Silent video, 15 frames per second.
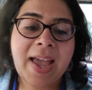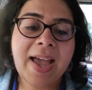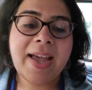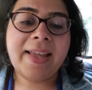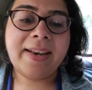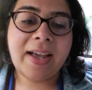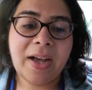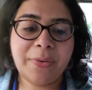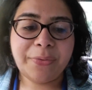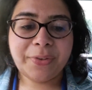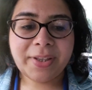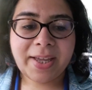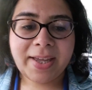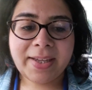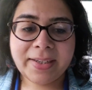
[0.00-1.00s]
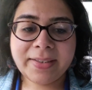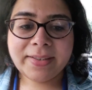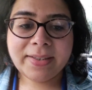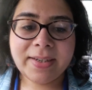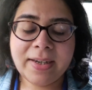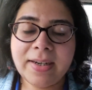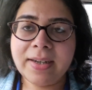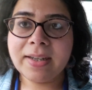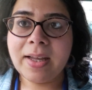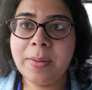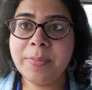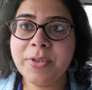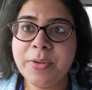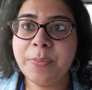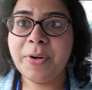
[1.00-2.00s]
And after that
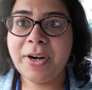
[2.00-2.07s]
comes the